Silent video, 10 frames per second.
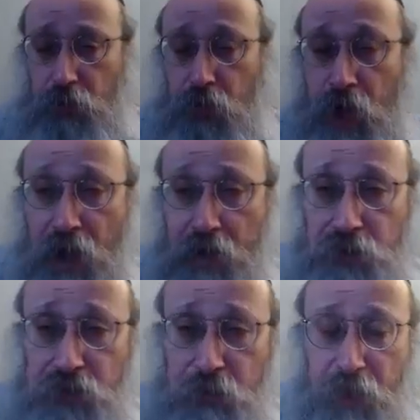who
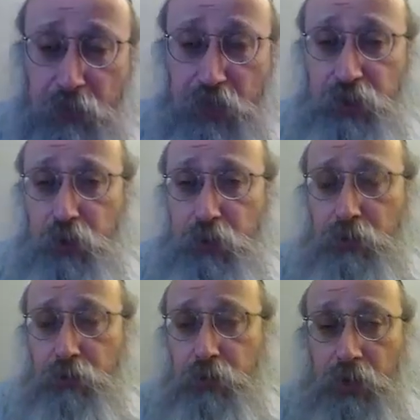hires a babysitter
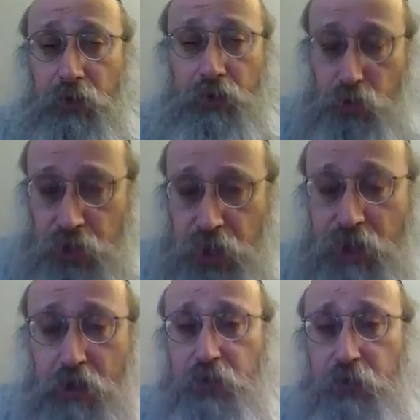to take
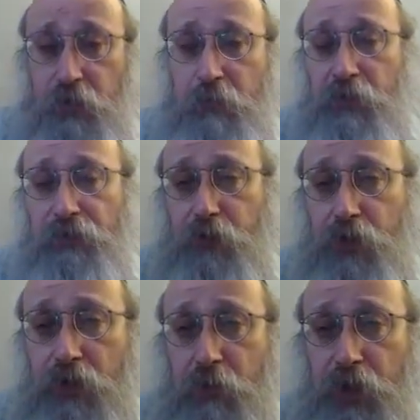care of the baby for a
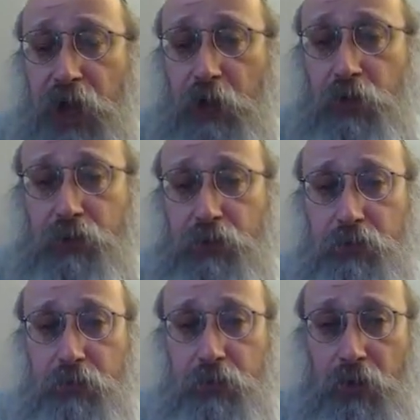couple hours
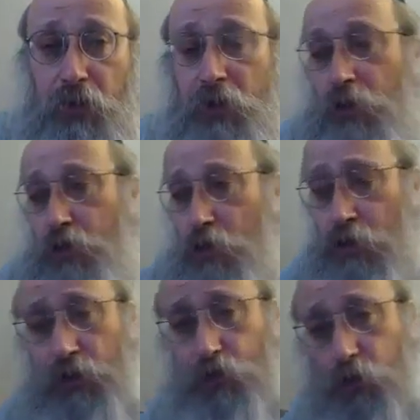in
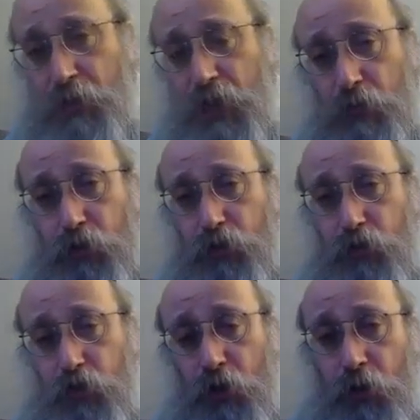order to be able
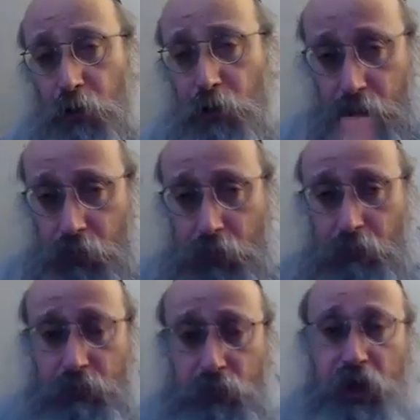to go
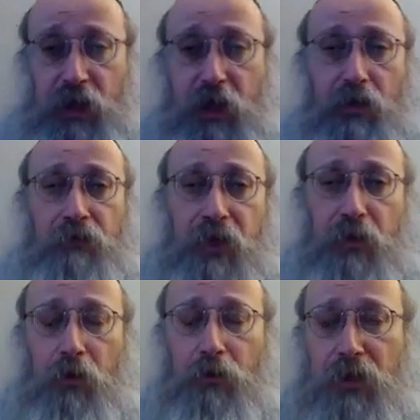take care of our
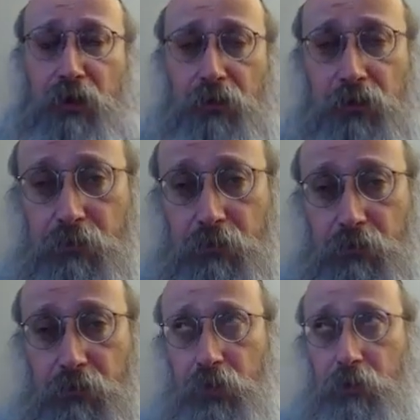own needs.
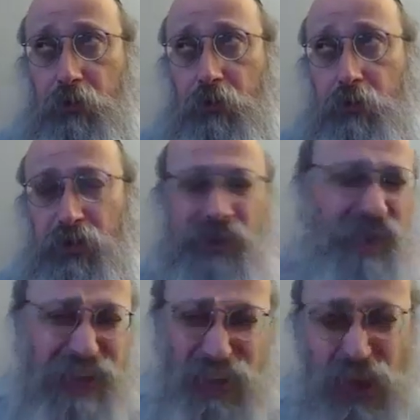
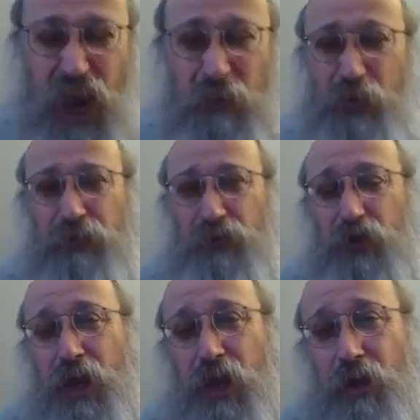Not shopping for
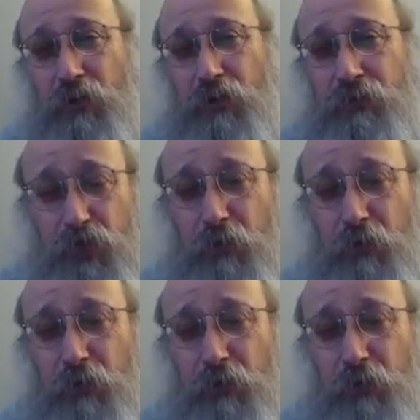the house, for